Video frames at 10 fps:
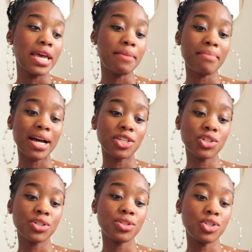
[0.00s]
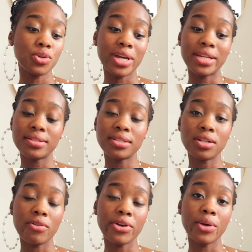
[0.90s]
Imagine you're in a
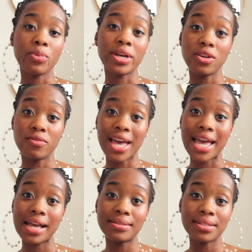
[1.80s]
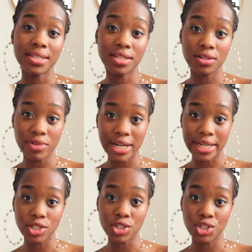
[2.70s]
scenario where you've exited a
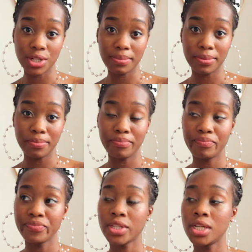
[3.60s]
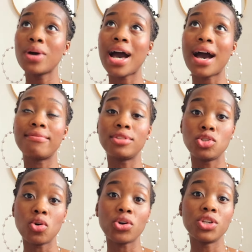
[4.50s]
relationship. You have
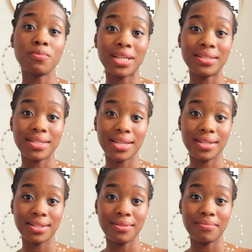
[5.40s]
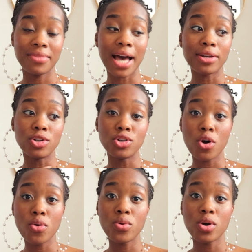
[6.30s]
documented that
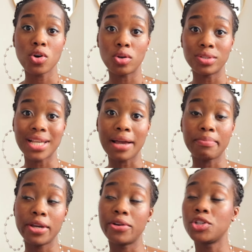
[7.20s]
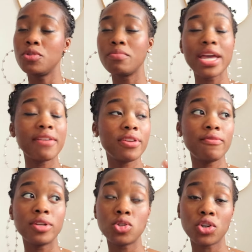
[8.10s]
no contact period. You may have
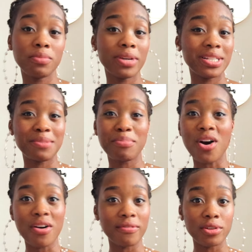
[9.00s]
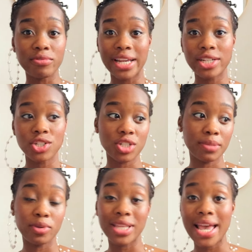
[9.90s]
even documented part of the
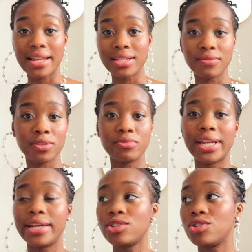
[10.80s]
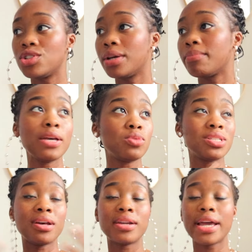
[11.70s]
relationship or the end of the relationship. It was
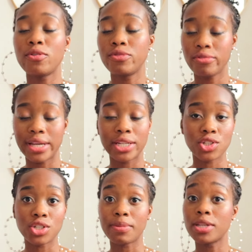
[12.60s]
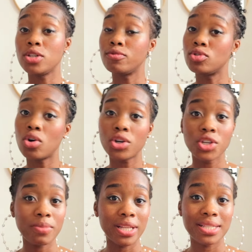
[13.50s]
an unhealthy relationship and you've
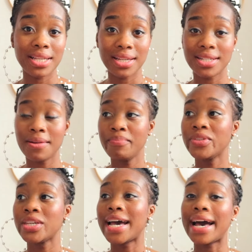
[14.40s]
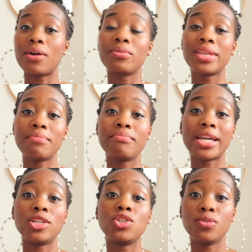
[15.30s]
documented how they
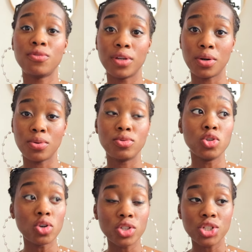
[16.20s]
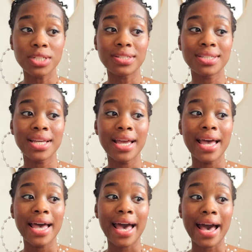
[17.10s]
made you feel. Not just
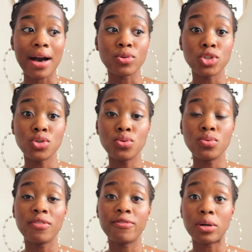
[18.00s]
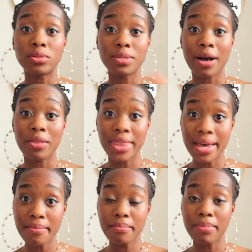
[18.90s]
how you felt about
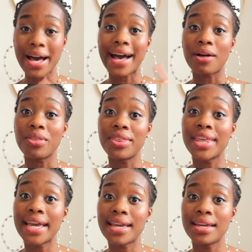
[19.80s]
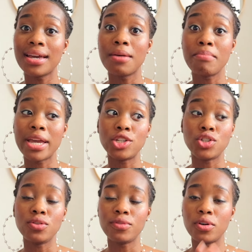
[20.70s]
them, but how they made
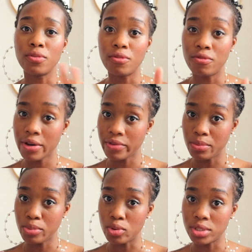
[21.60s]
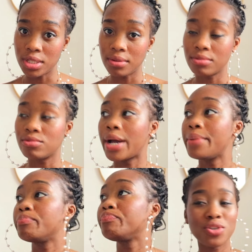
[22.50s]
you feel. Very important, right?
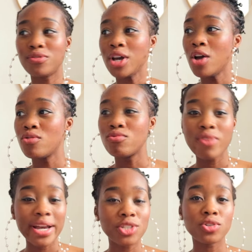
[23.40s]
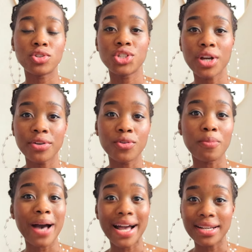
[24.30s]
You've read your journal
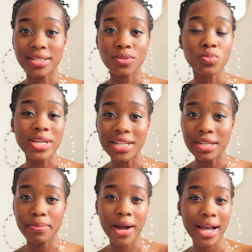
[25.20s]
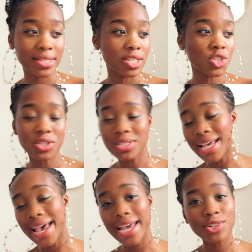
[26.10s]
back as a weekly practice just to
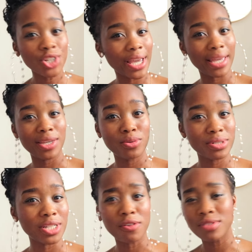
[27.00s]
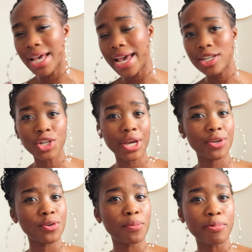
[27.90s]
educate yourself, to educate
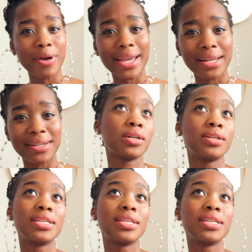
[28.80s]
your brain.